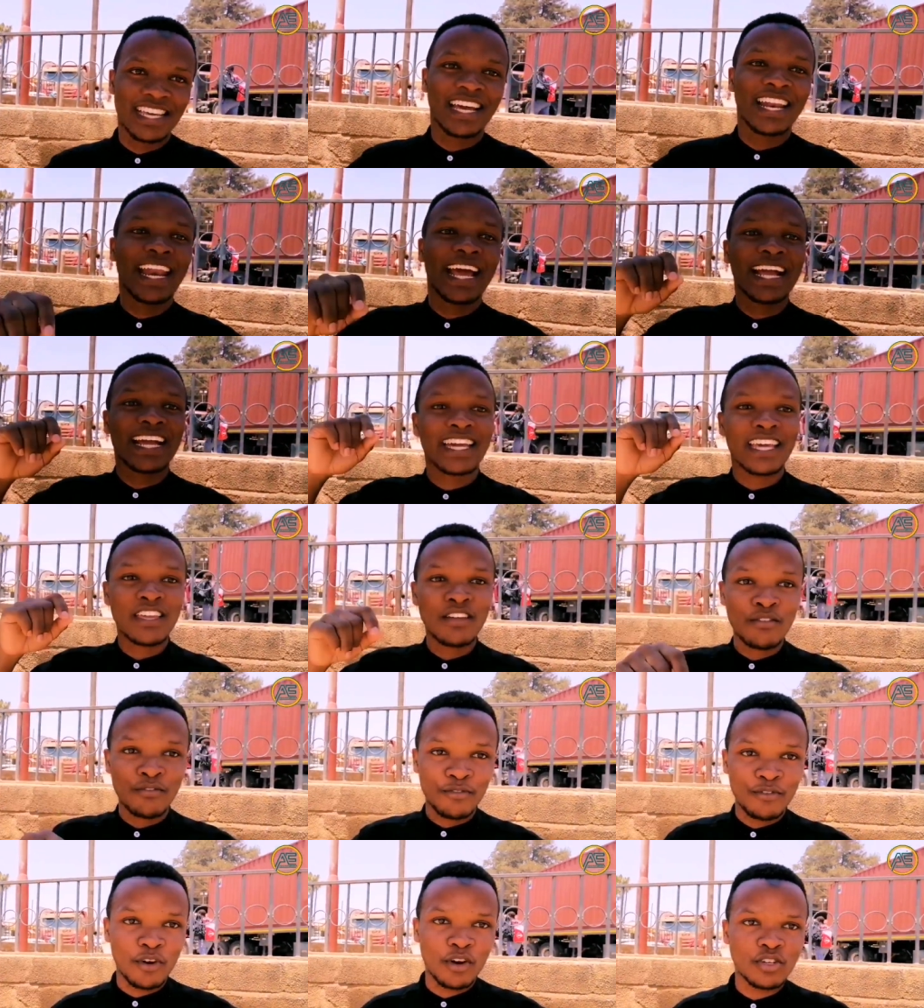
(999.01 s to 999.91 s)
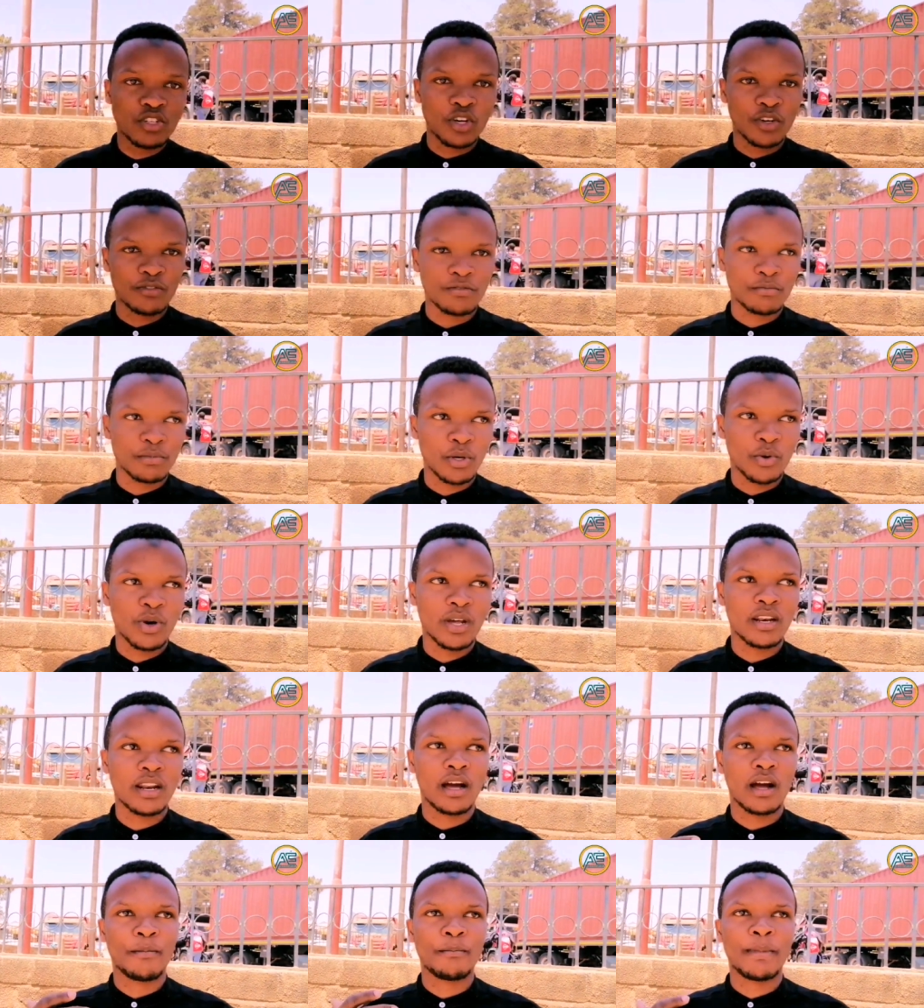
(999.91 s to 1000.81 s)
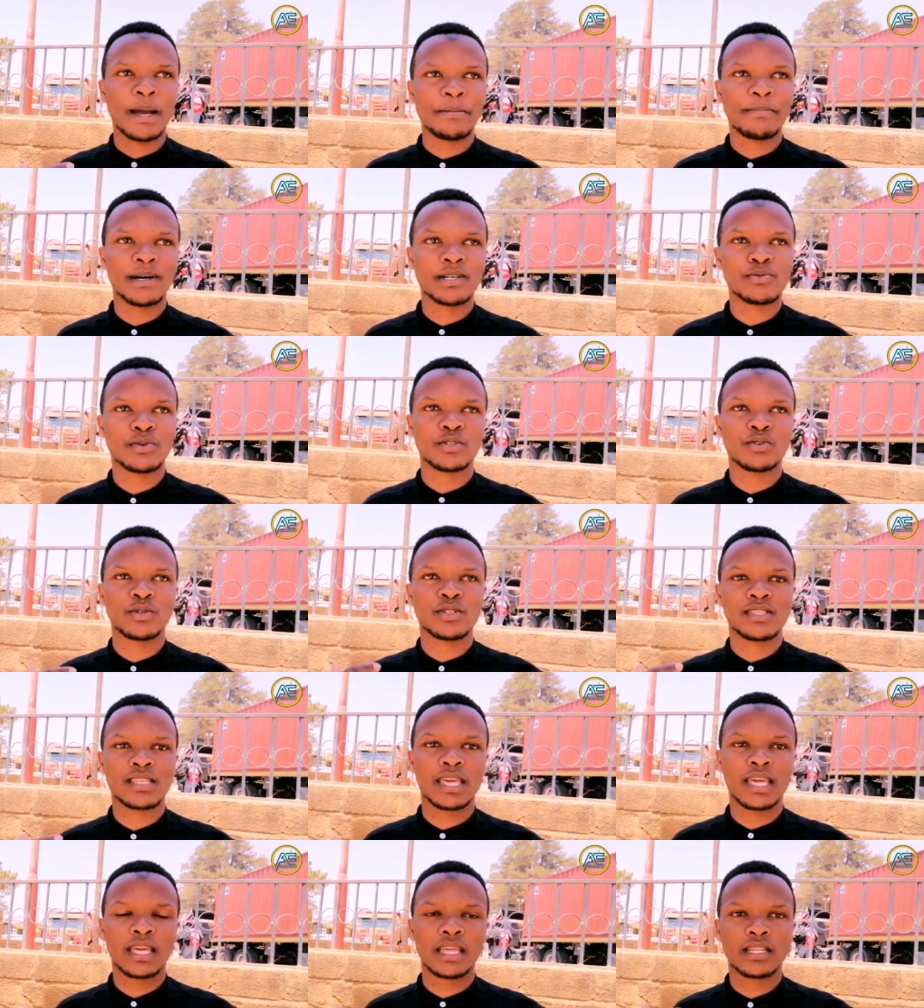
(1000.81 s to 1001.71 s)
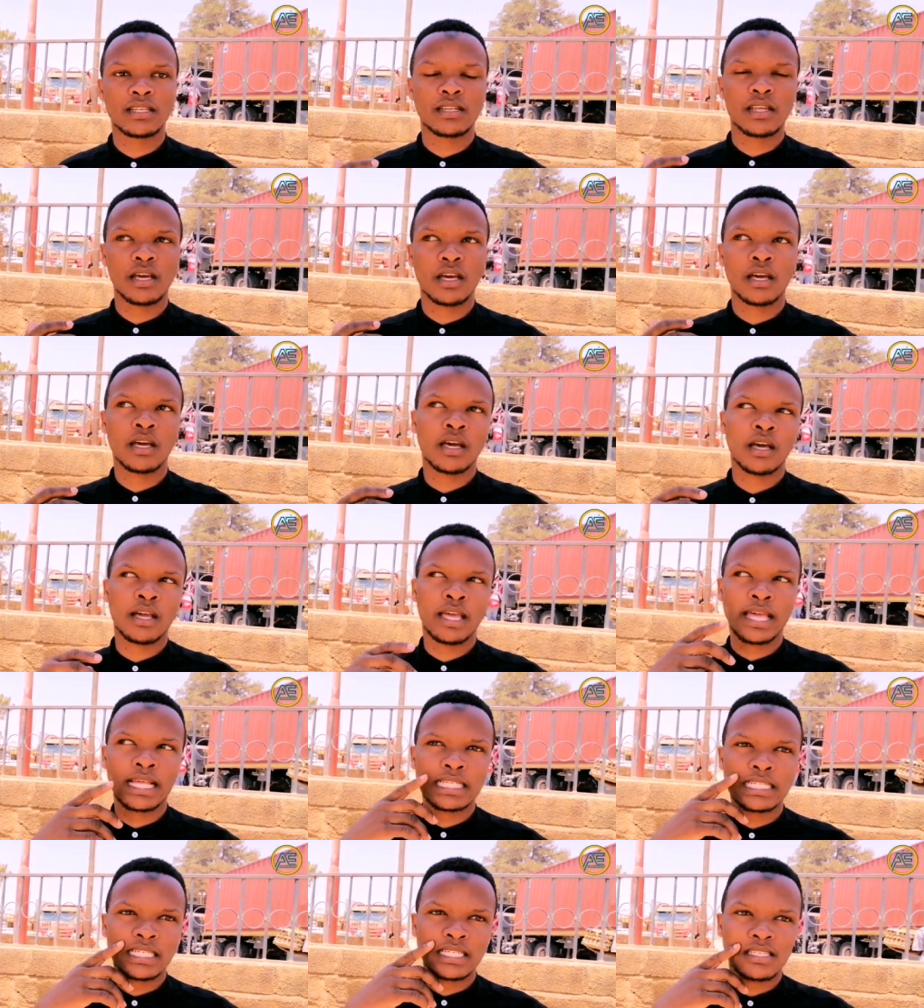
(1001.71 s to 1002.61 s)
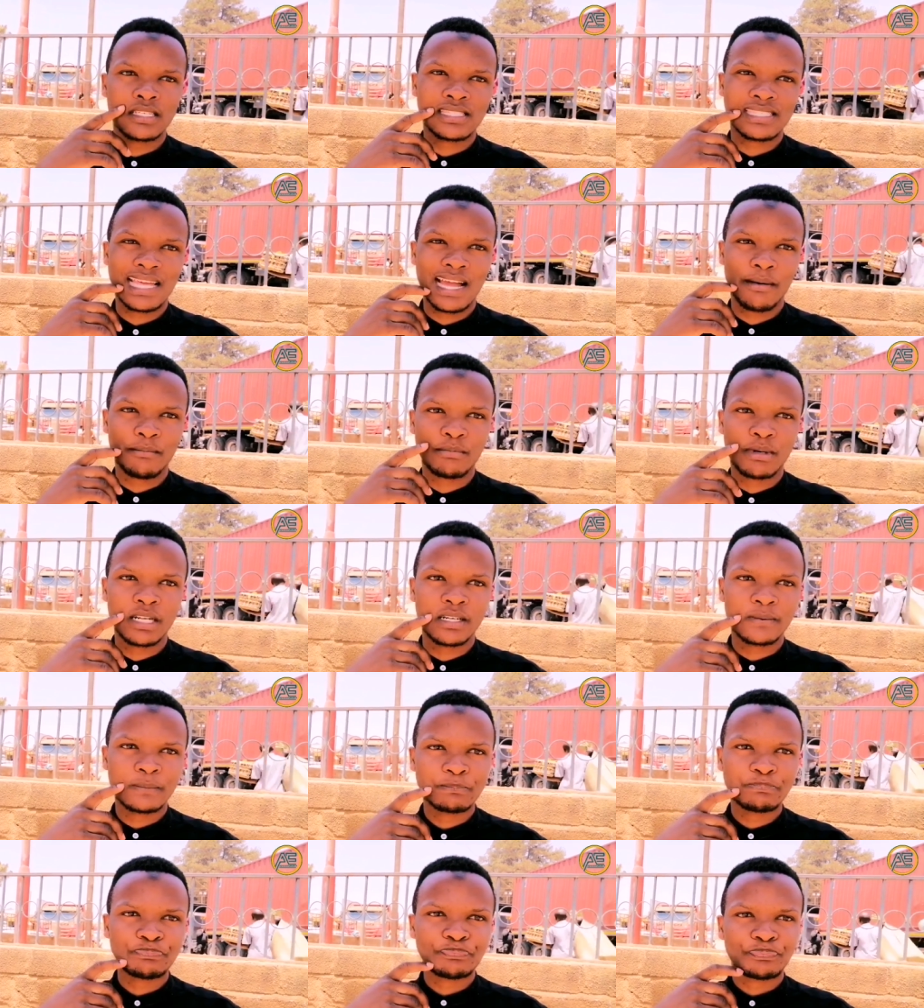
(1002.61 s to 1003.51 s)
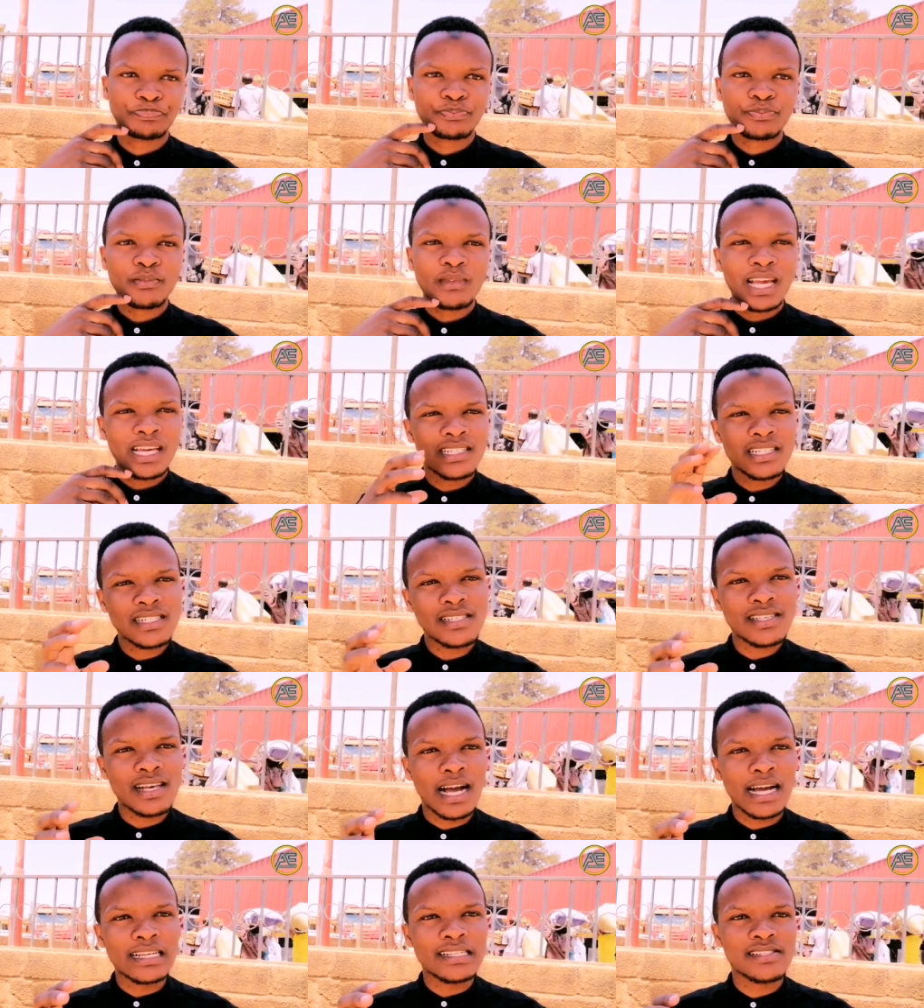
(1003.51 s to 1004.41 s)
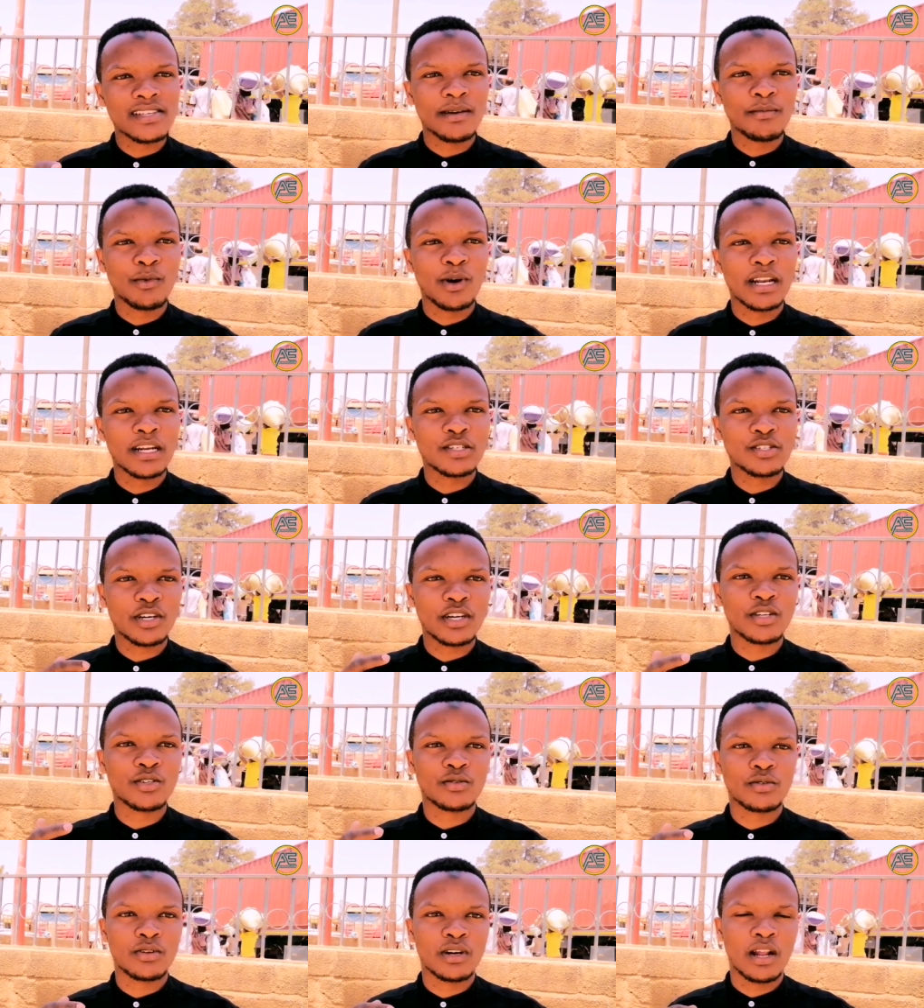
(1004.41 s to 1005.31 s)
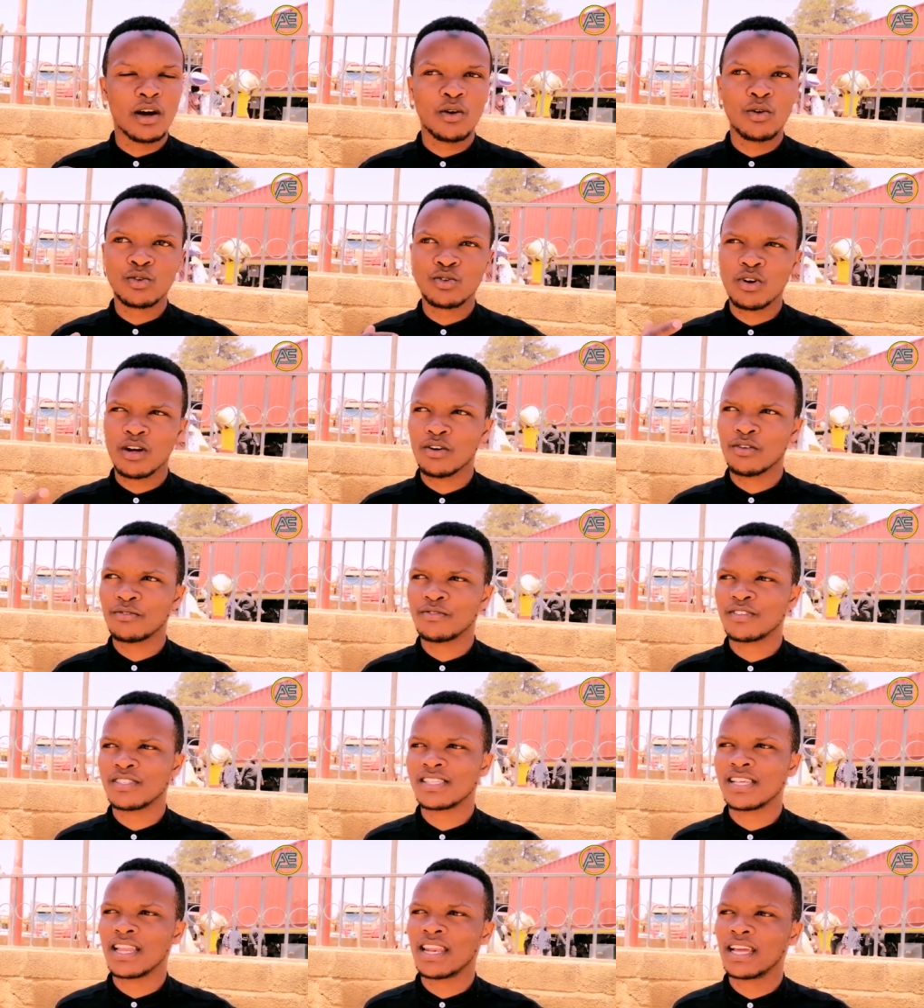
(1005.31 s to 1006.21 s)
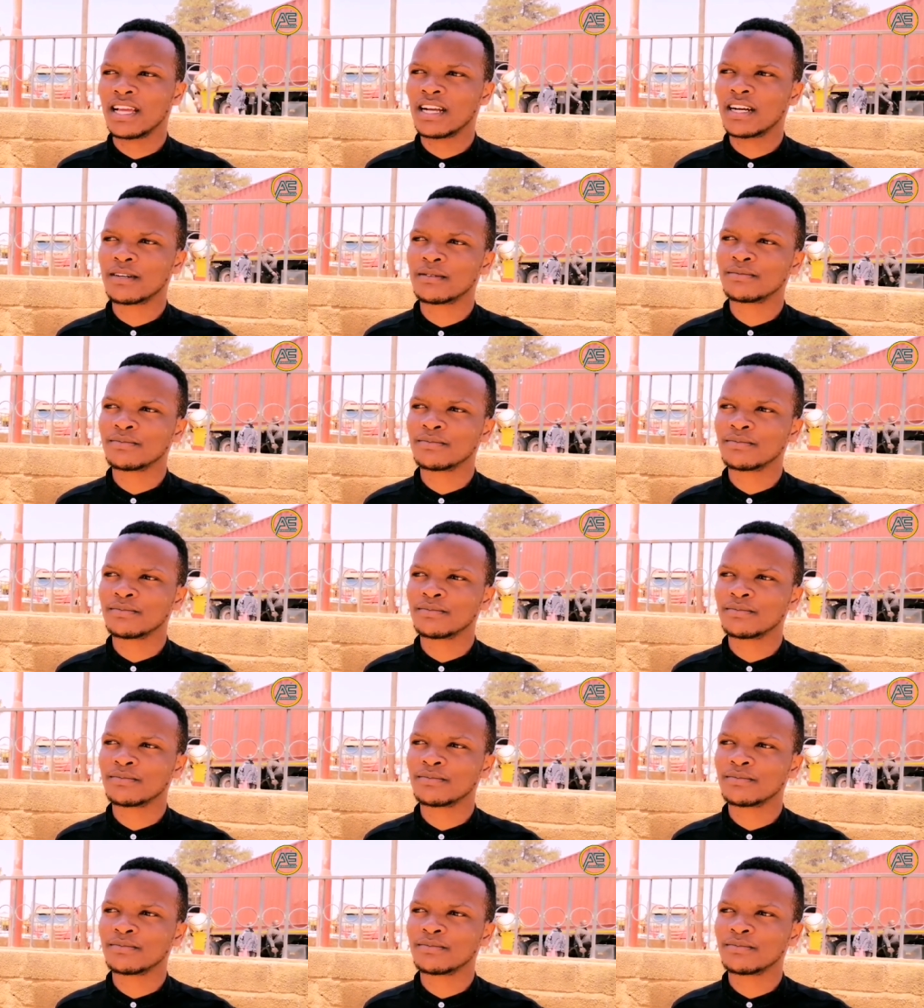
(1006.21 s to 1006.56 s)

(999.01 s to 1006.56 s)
Like, in front of me, when my passport was getting stamped, I just heard someone talking to an officer, like,